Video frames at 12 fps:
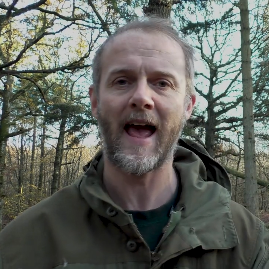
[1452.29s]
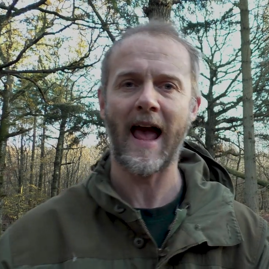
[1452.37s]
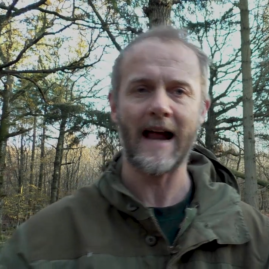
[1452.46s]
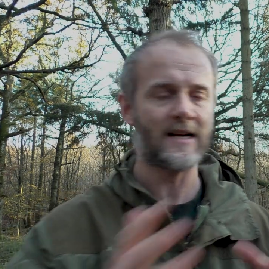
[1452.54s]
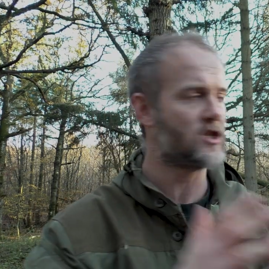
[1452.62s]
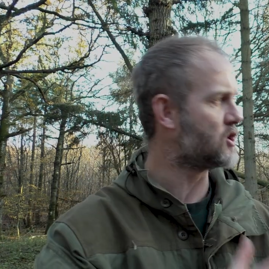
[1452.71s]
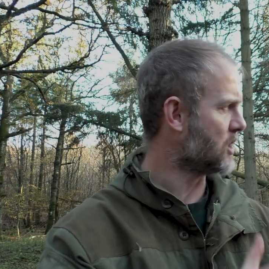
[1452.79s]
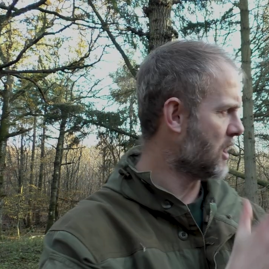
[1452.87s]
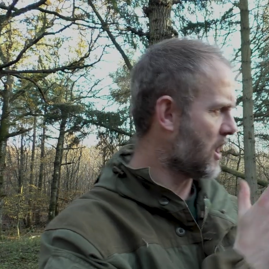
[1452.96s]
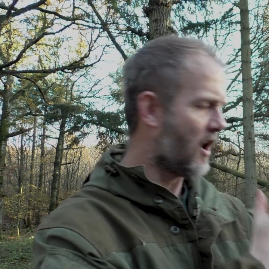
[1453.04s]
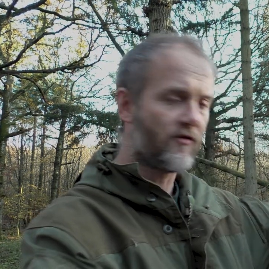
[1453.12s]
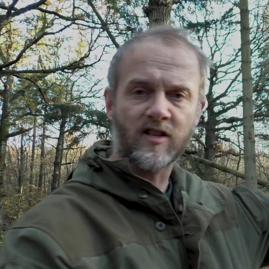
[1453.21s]
edge
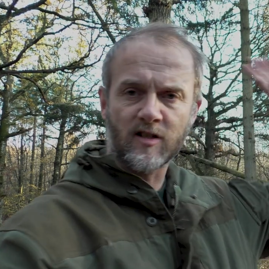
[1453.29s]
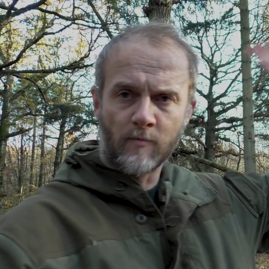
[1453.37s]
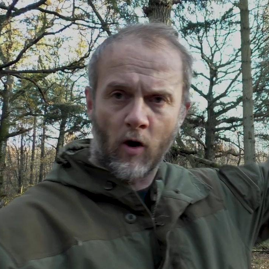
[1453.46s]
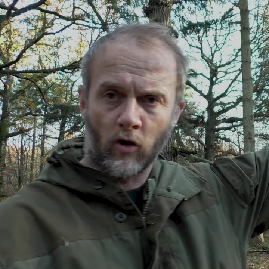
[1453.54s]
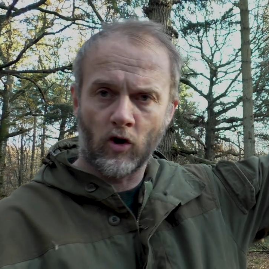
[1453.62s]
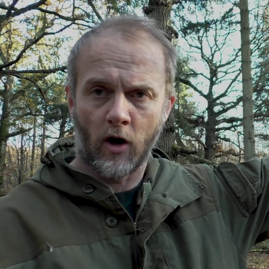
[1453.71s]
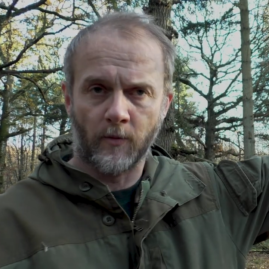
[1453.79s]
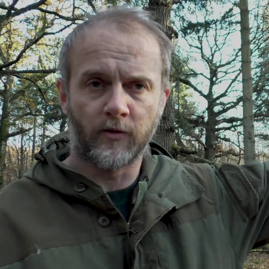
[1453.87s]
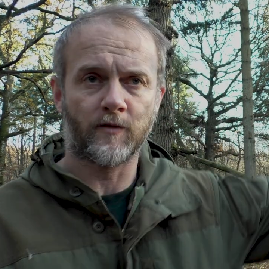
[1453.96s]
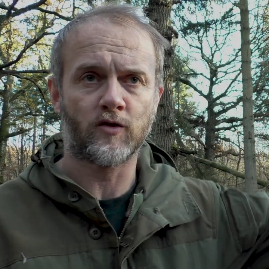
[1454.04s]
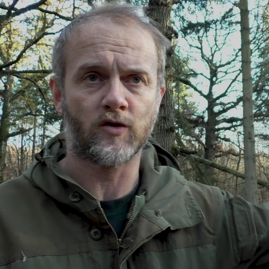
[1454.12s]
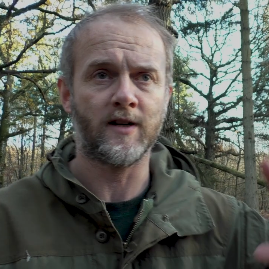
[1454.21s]
of the small copse
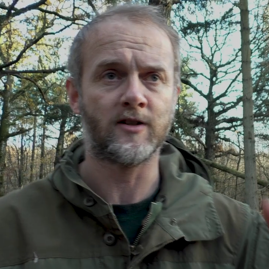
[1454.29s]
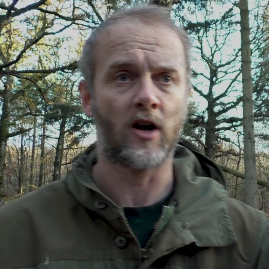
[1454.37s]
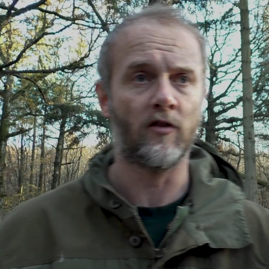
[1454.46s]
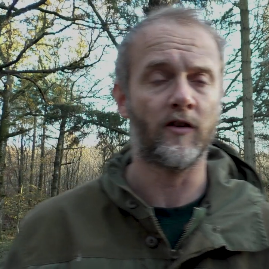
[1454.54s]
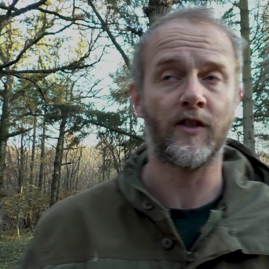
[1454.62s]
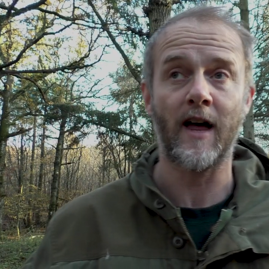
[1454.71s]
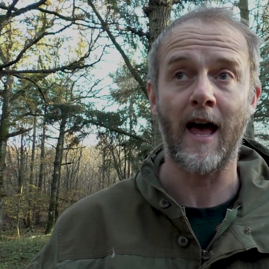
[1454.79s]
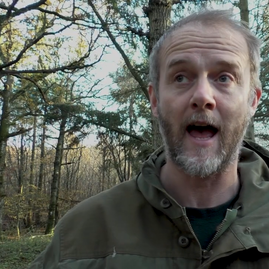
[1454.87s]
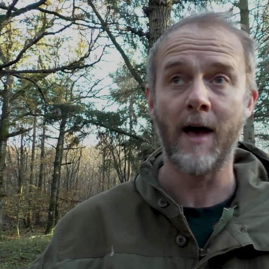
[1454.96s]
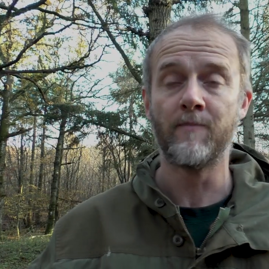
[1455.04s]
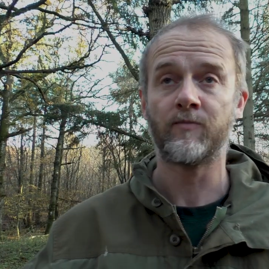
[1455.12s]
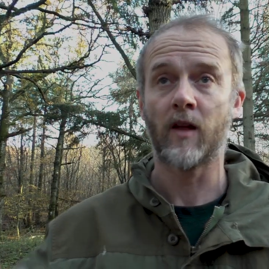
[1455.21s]
of trees over there